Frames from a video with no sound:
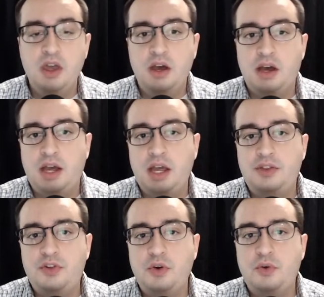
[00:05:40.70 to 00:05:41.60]

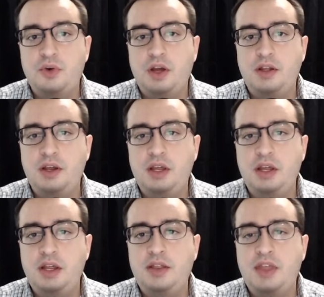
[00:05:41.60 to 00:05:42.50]
And so
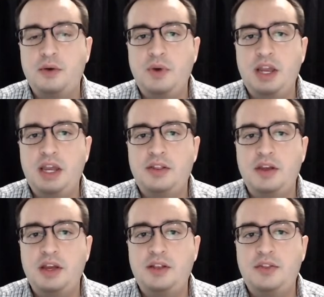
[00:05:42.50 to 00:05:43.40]
in that way,
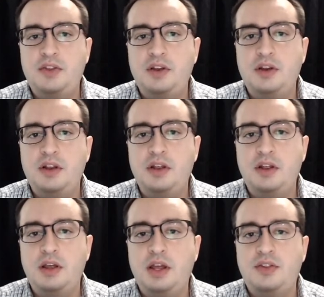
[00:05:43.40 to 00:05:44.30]
it's
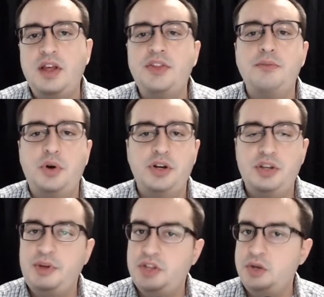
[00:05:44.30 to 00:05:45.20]
less important
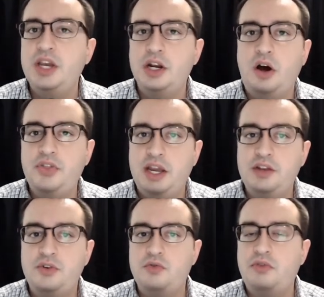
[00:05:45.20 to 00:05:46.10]
to me that you get all the
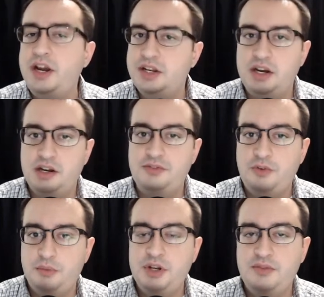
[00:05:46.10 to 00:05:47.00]
answers right on a
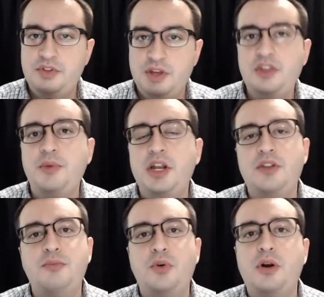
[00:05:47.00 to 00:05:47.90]
formative assessment.
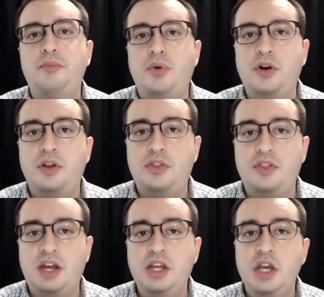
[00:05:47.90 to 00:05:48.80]
It's more important
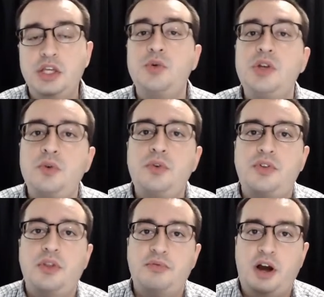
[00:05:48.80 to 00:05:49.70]
that you
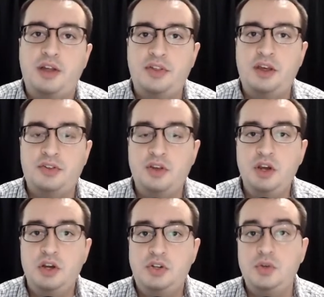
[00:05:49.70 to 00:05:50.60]
use the process
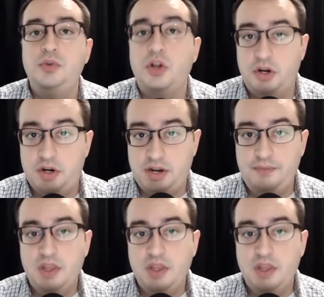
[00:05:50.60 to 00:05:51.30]
to learn.